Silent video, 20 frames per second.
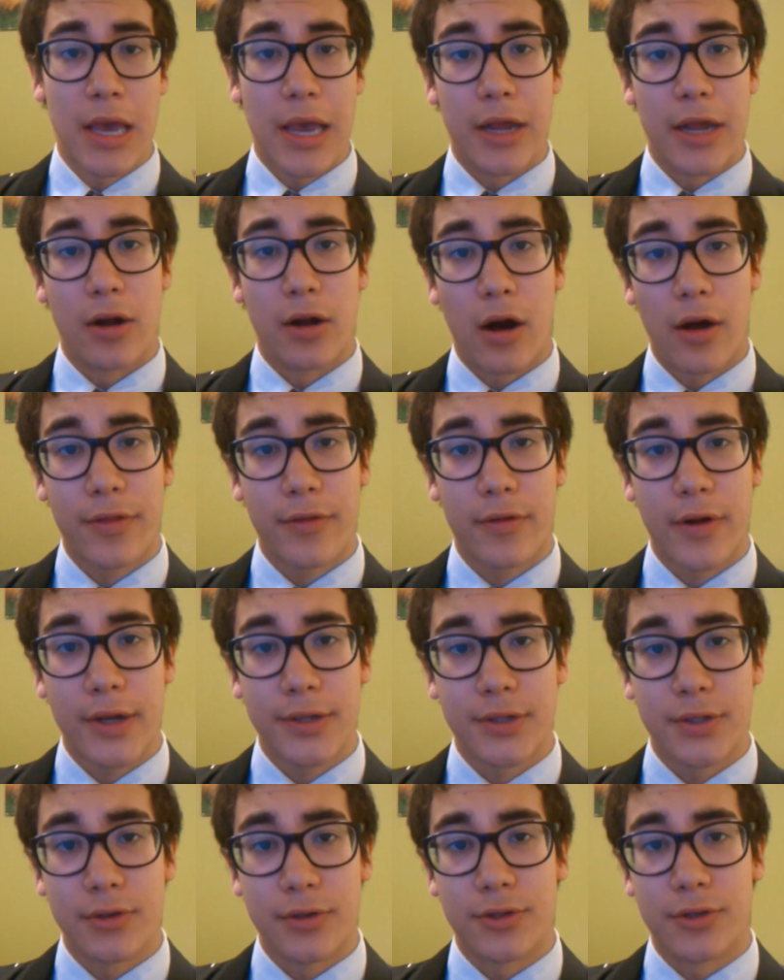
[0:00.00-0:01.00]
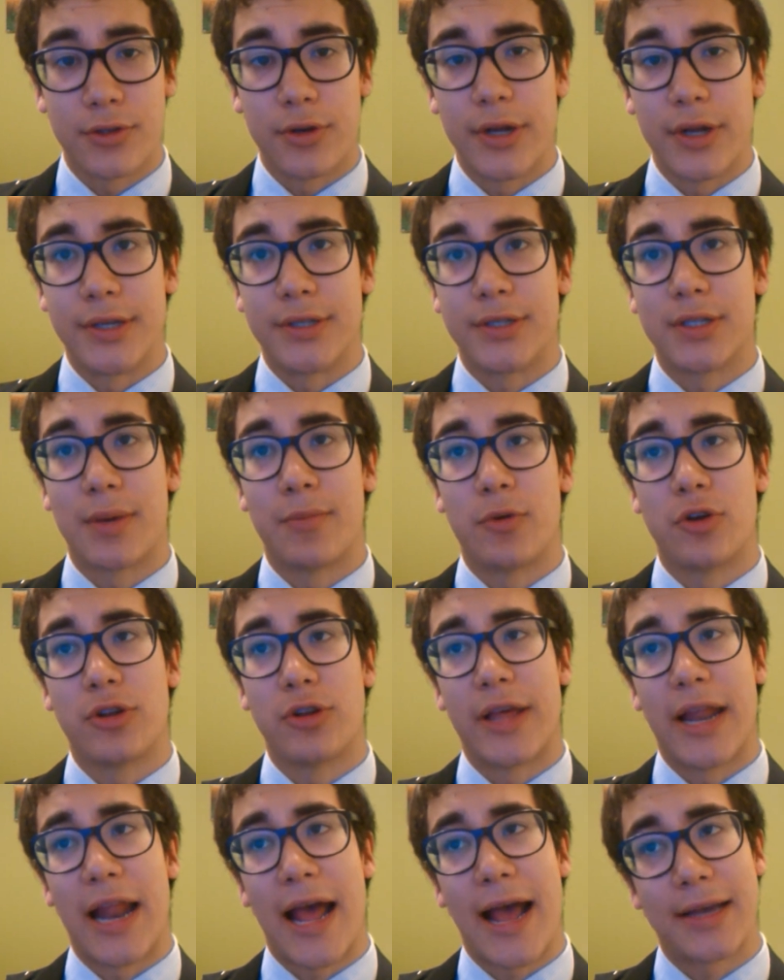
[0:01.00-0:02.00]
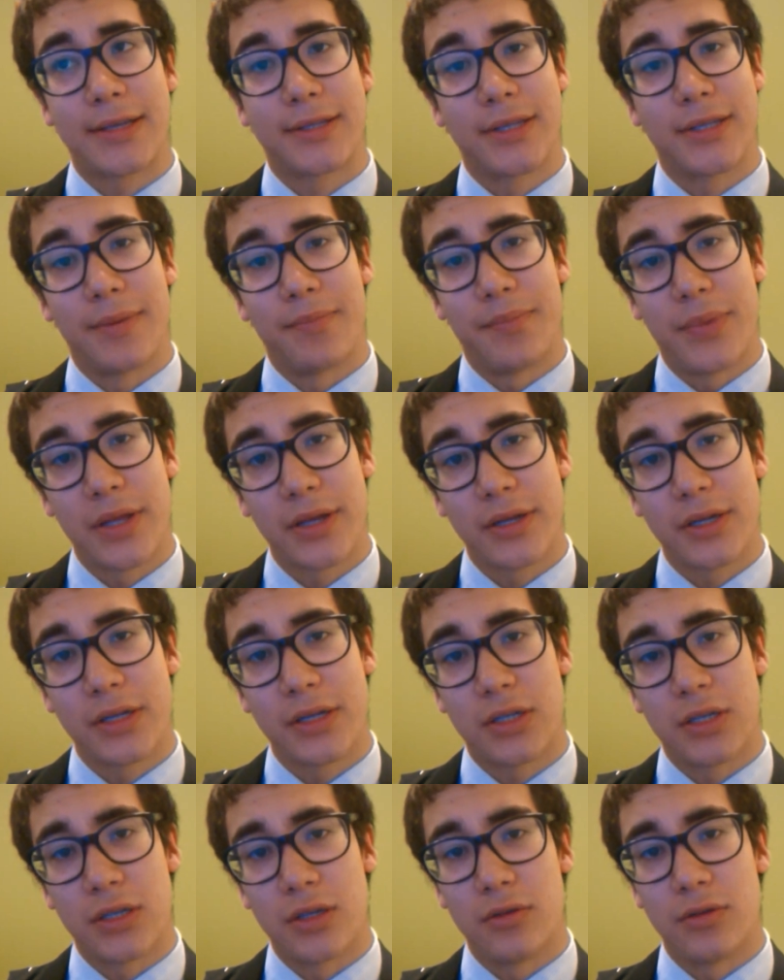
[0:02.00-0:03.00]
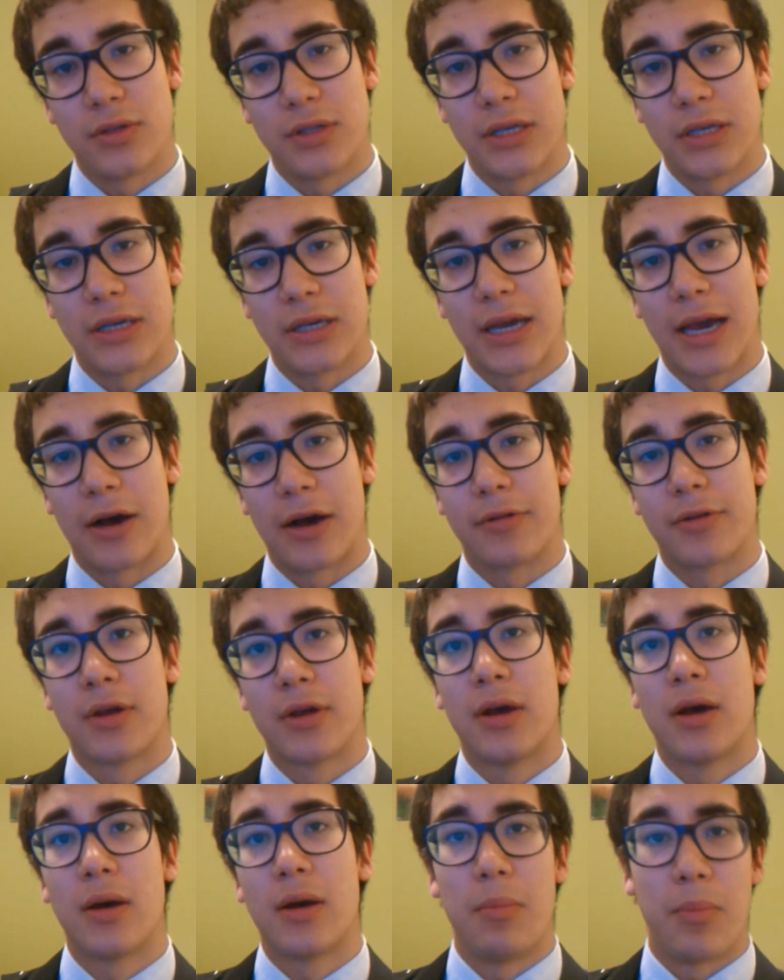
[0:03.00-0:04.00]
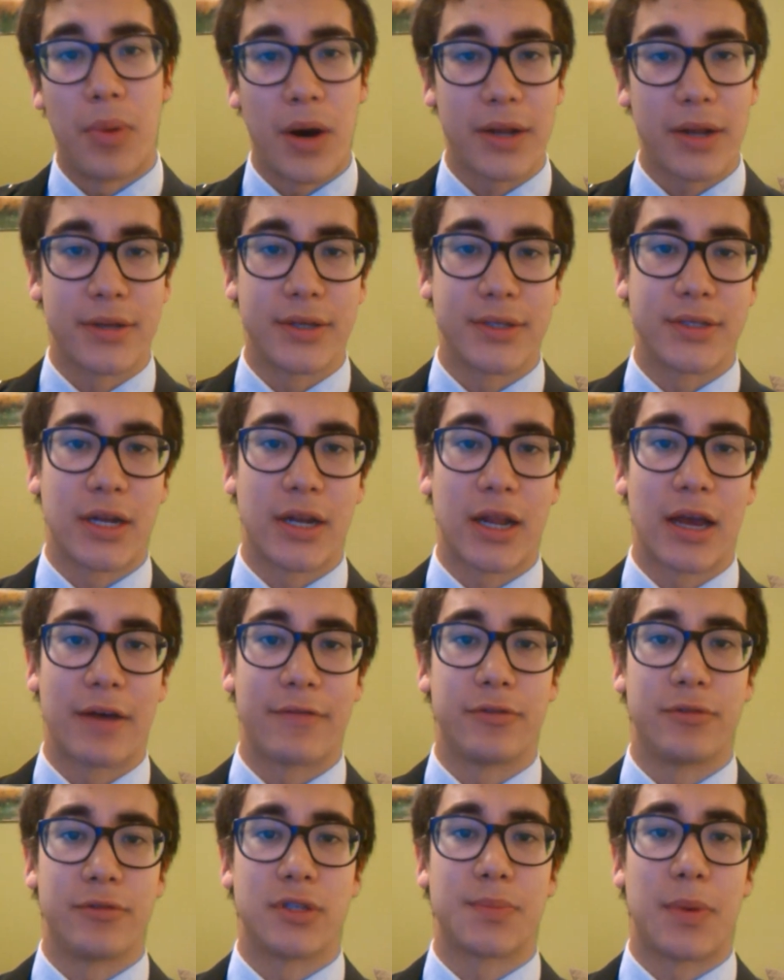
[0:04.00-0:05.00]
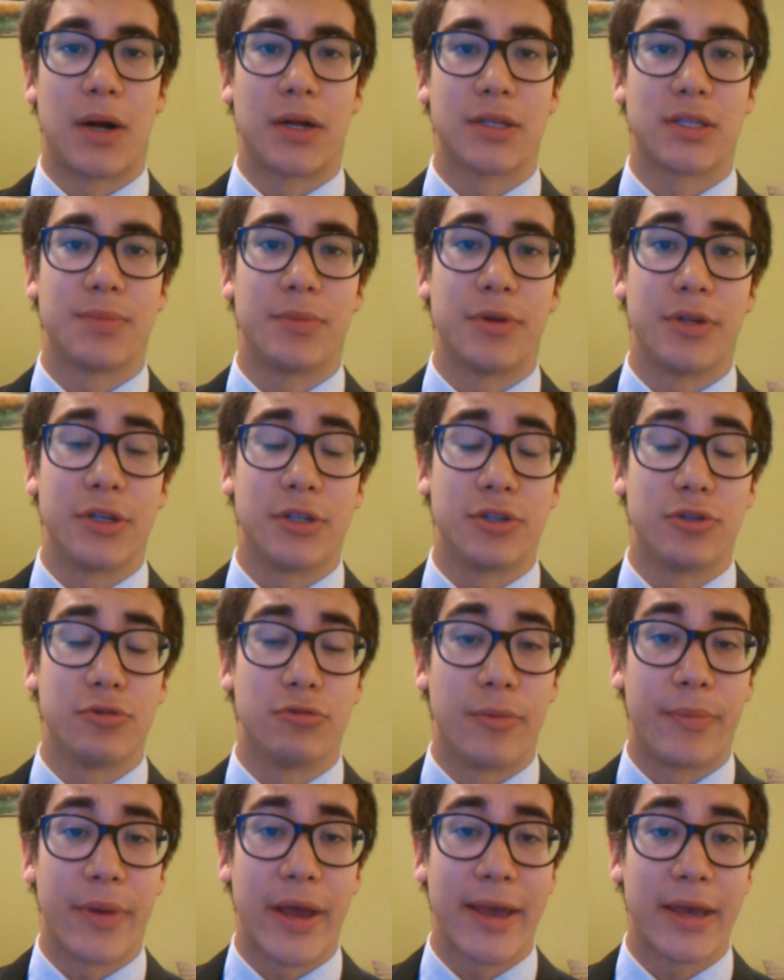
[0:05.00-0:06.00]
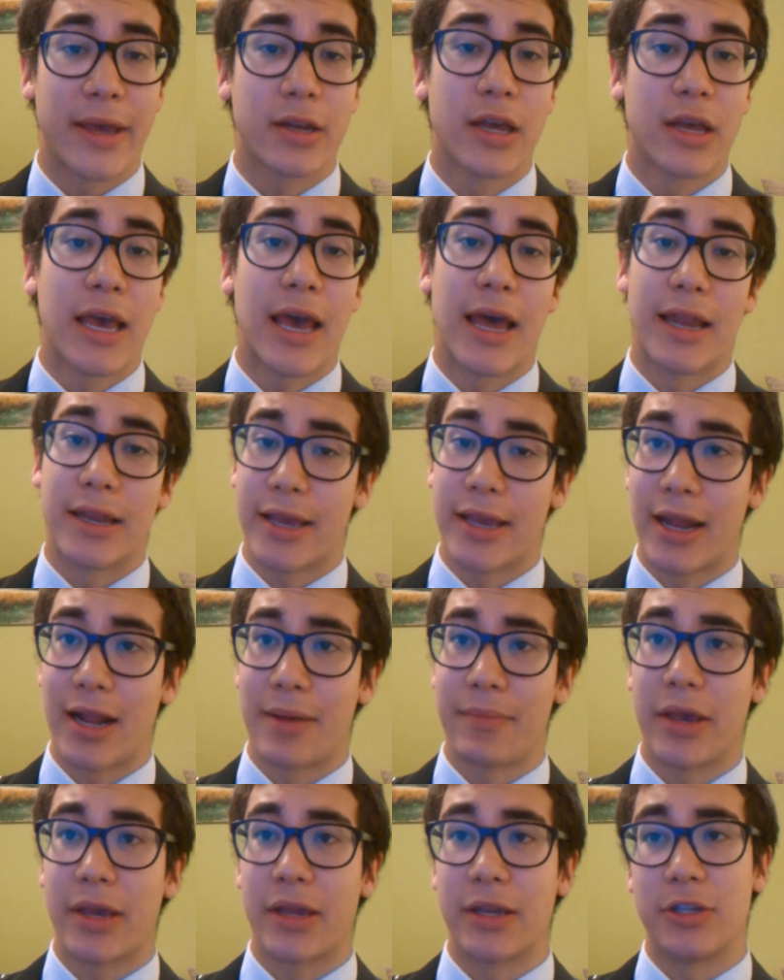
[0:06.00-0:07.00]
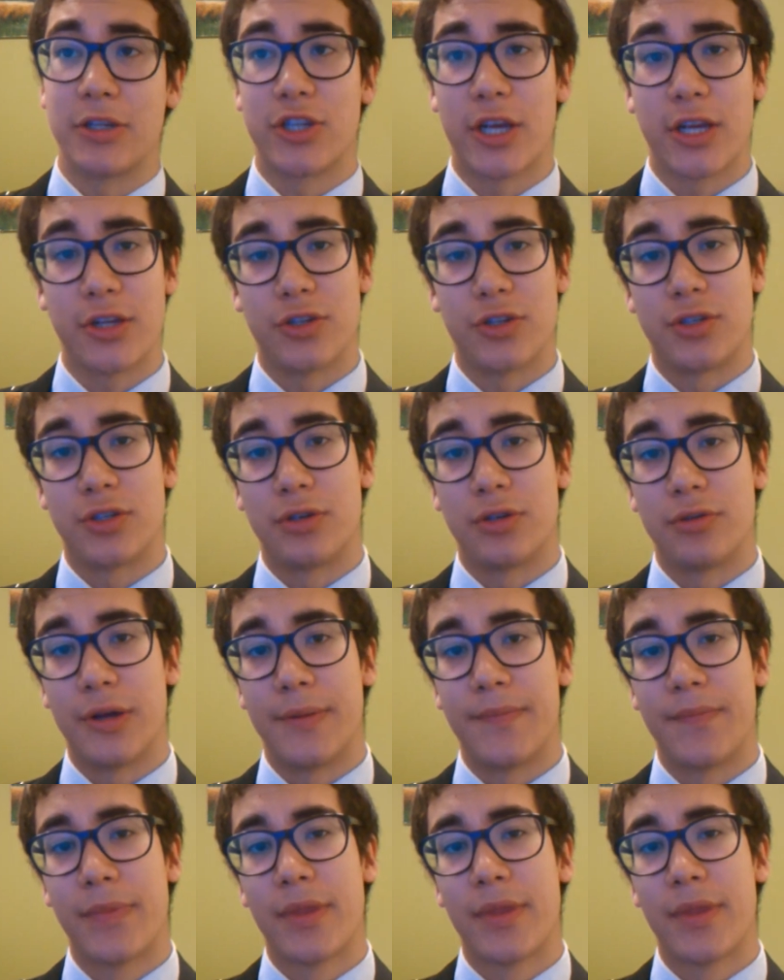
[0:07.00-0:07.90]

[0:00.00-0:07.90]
An authorized user is someone that has the ability to use the account but does not have the responsibility to repay it and cannot make any changes to it.